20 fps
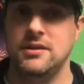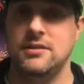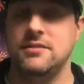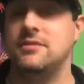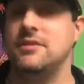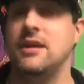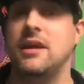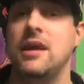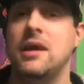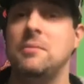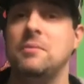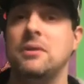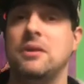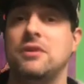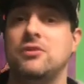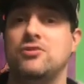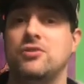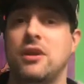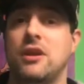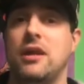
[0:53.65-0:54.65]
Today I'm going
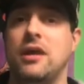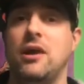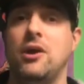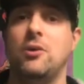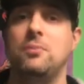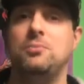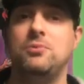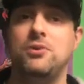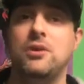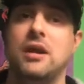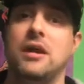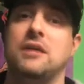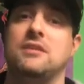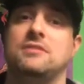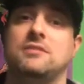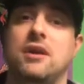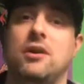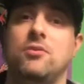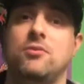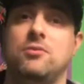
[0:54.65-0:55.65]
to try to help you
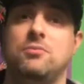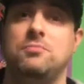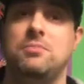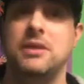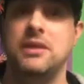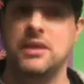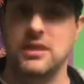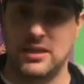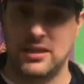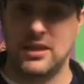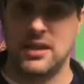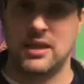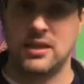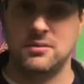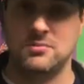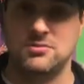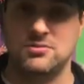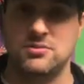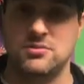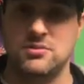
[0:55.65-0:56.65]
guys out with beating
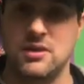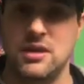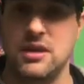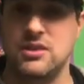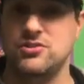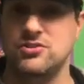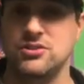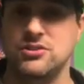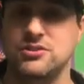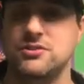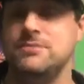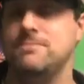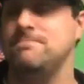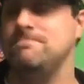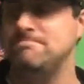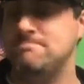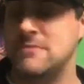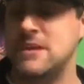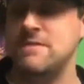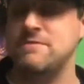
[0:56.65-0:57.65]
games and just
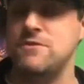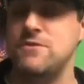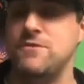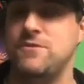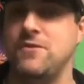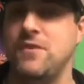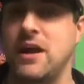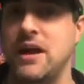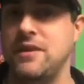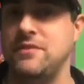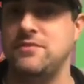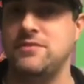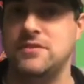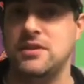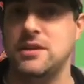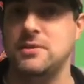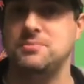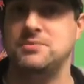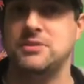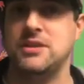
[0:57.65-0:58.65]
give you 5
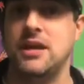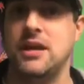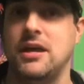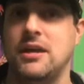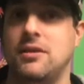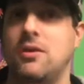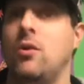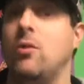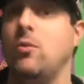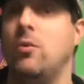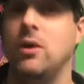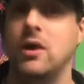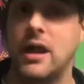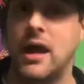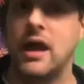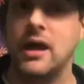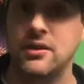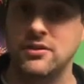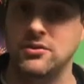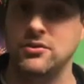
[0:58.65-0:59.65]
tips on what
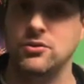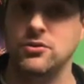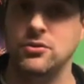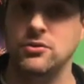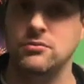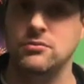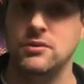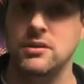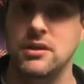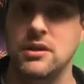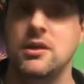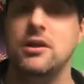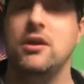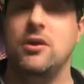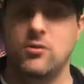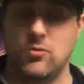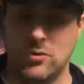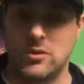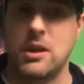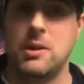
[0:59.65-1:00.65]
I do
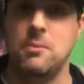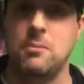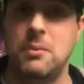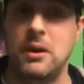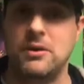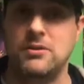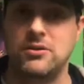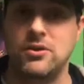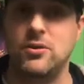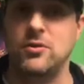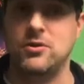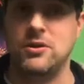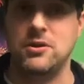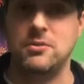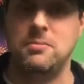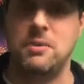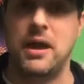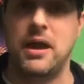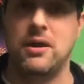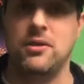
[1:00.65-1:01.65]
when I'm about to go
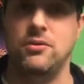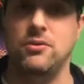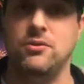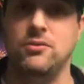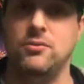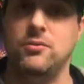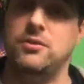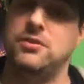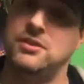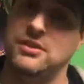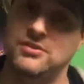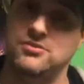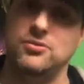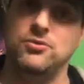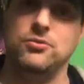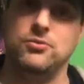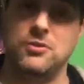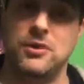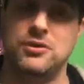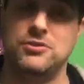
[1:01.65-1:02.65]
into battle with these
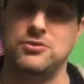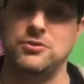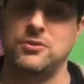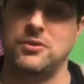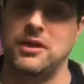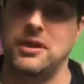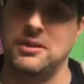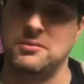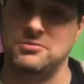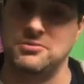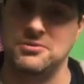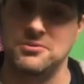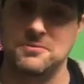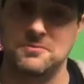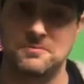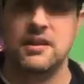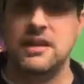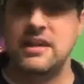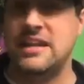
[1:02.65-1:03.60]
old retro games.